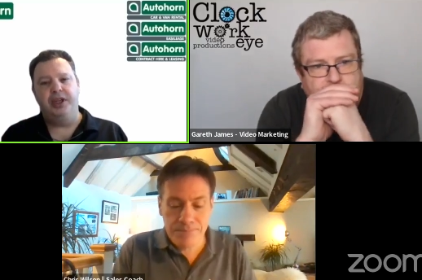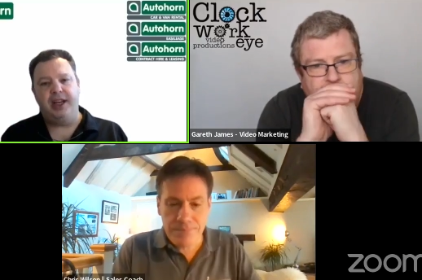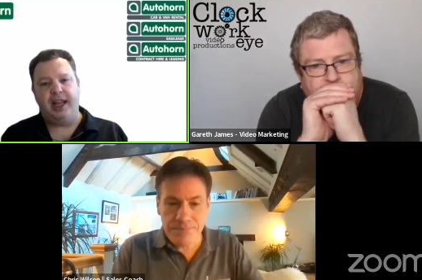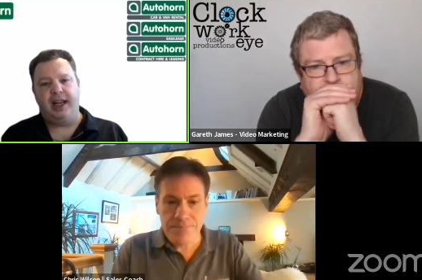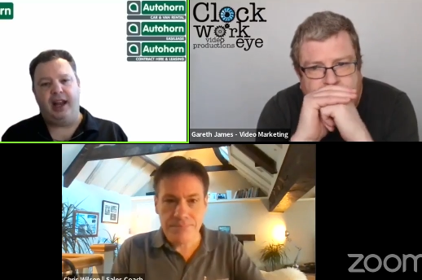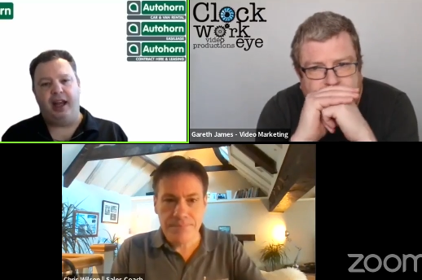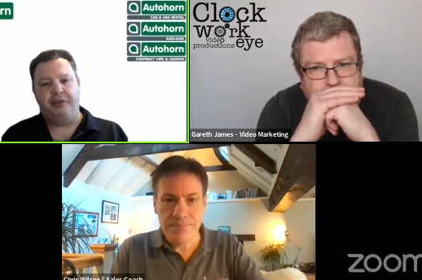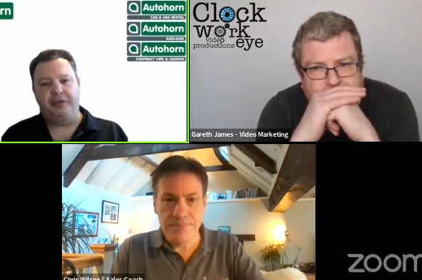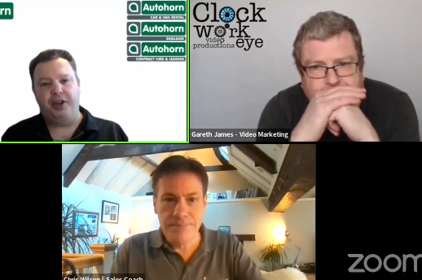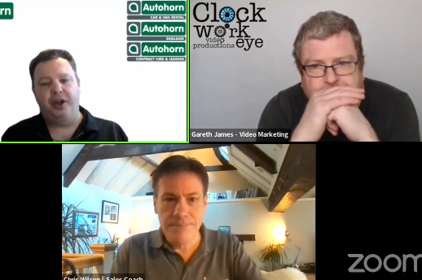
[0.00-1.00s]
Speaker 1: daily life?
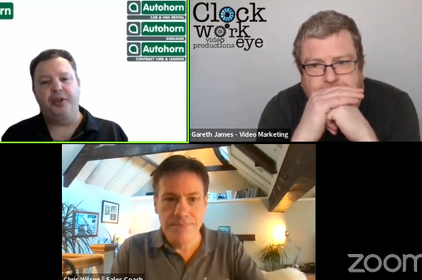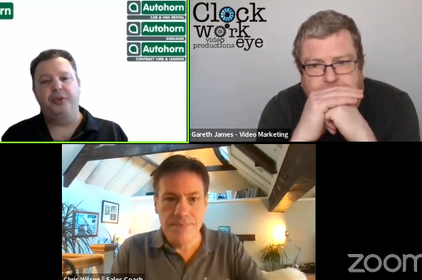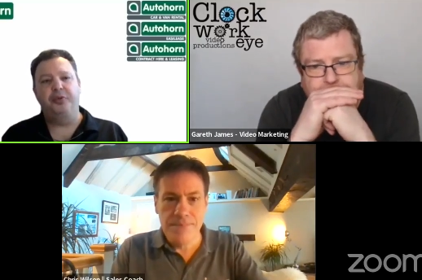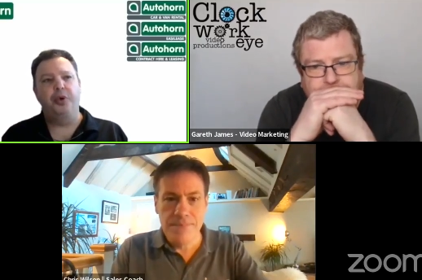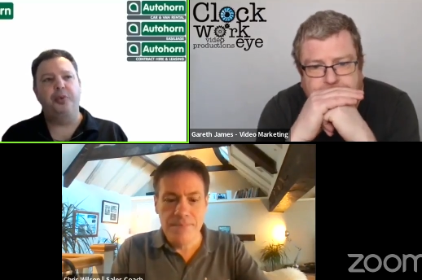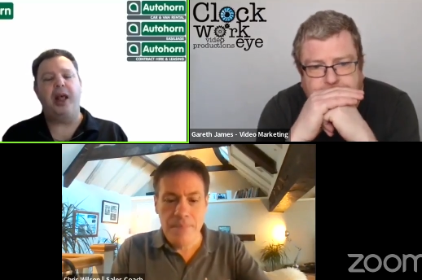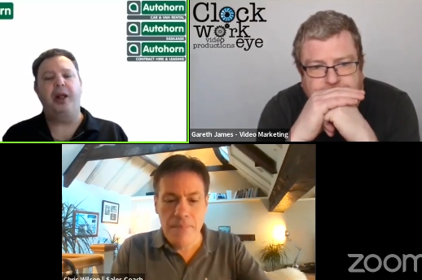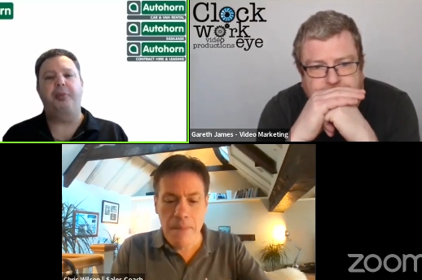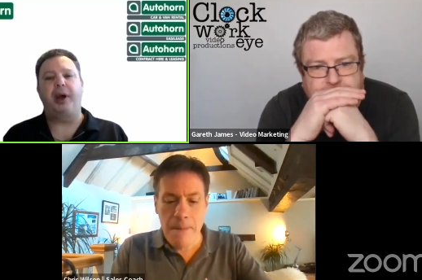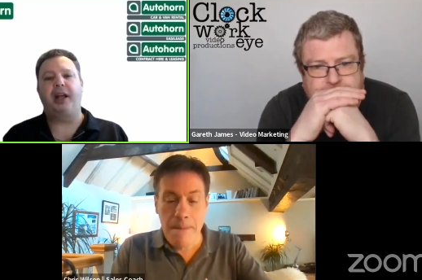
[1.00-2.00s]
You know, that would
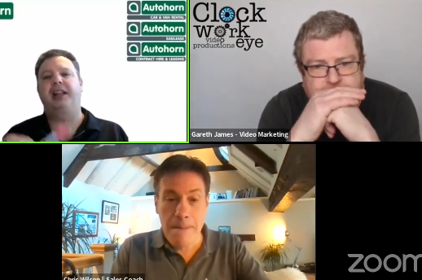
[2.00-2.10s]
help our,